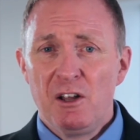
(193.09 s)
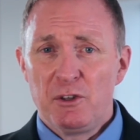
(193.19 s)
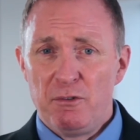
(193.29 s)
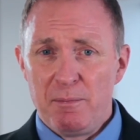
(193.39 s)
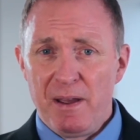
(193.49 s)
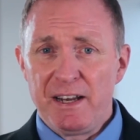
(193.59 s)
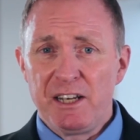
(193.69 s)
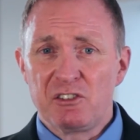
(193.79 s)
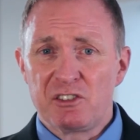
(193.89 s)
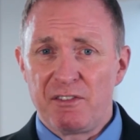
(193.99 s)
The
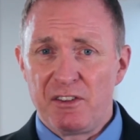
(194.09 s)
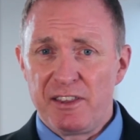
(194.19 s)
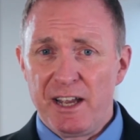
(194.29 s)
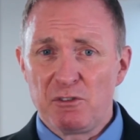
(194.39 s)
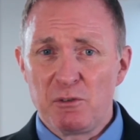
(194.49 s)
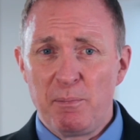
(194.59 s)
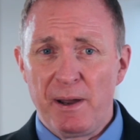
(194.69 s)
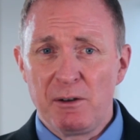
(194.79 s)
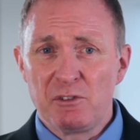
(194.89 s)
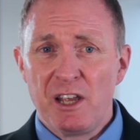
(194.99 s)
remaining
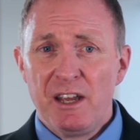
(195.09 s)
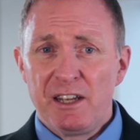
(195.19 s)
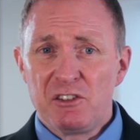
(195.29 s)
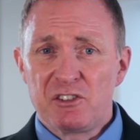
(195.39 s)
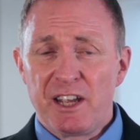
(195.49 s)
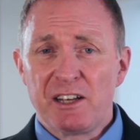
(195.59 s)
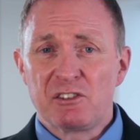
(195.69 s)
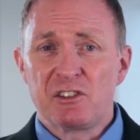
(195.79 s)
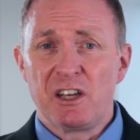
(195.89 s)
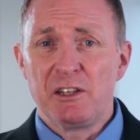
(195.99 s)
£7,000 is
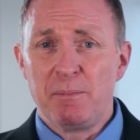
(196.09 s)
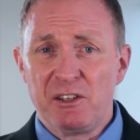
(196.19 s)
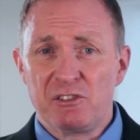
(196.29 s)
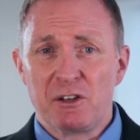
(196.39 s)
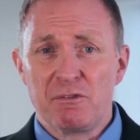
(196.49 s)
taxed at basic